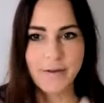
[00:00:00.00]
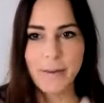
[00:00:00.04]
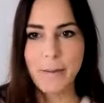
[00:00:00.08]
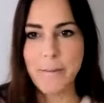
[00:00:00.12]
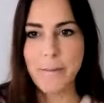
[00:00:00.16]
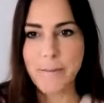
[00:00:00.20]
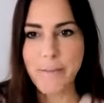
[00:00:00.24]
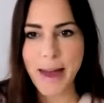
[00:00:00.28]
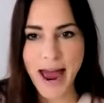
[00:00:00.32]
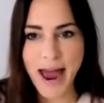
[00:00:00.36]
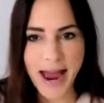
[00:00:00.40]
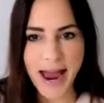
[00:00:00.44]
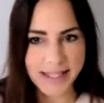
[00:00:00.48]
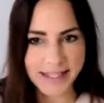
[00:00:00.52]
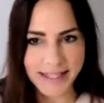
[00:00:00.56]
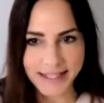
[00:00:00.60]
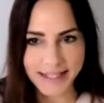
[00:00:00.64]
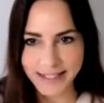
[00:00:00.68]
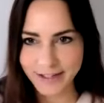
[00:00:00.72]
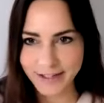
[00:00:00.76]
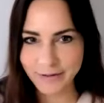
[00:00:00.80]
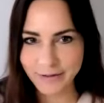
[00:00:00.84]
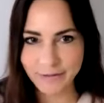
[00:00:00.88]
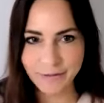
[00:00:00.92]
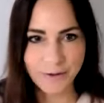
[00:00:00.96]
a
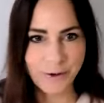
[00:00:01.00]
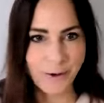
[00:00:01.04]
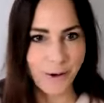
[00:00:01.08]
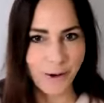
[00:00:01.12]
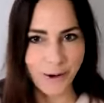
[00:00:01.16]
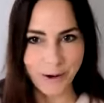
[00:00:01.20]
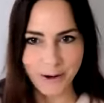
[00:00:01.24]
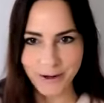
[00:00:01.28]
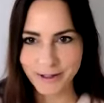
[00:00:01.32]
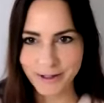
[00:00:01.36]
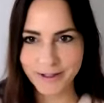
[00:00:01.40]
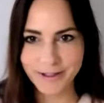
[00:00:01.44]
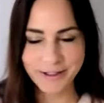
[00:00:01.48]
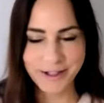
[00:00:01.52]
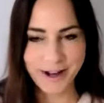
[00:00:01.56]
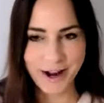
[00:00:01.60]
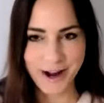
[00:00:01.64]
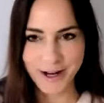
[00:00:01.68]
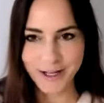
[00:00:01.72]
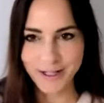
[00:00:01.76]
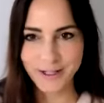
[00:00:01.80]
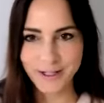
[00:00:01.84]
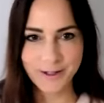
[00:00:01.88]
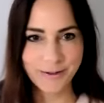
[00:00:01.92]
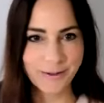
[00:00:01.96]
massive choral
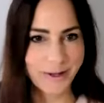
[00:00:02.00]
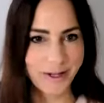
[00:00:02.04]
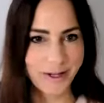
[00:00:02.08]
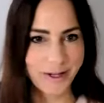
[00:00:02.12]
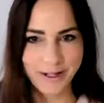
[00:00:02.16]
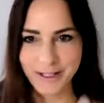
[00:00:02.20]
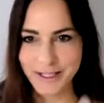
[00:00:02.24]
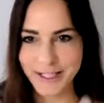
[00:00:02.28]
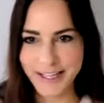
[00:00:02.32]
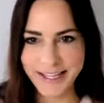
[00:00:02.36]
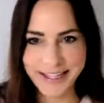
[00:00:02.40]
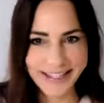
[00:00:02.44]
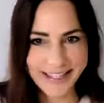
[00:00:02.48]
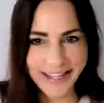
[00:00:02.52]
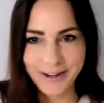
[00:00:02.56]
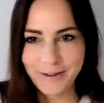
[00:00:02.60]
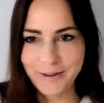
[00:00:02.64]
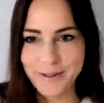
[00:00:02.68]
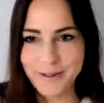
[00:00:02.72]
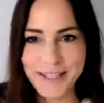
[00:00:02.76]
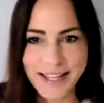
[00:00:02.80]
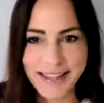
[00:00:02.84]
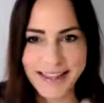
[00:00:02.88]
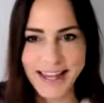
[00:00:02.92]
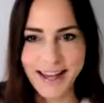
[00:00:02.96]
concert where there's
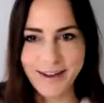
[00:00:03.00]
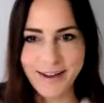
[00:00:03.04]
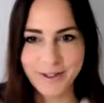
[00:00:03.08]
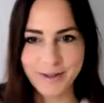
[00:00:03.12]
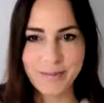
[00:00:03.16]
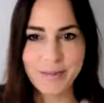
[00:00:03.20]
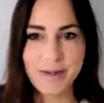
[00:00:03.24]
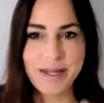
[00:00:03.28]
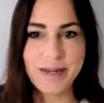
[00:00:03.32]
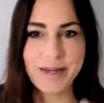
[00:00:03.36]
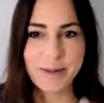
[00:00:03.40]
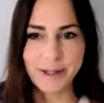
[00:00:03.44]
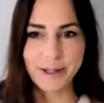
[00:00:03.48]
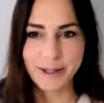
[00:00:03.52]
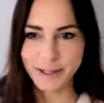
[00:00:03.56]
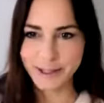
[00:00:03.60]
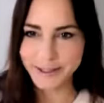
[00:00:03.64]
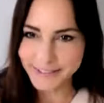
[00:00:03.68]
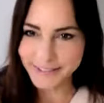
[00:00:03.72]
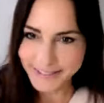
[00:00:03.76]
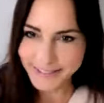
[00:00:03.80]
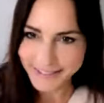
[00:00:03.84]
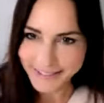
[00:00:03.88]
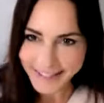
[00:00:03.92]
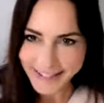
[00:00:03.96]
10,000
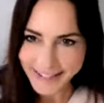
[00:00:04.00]
people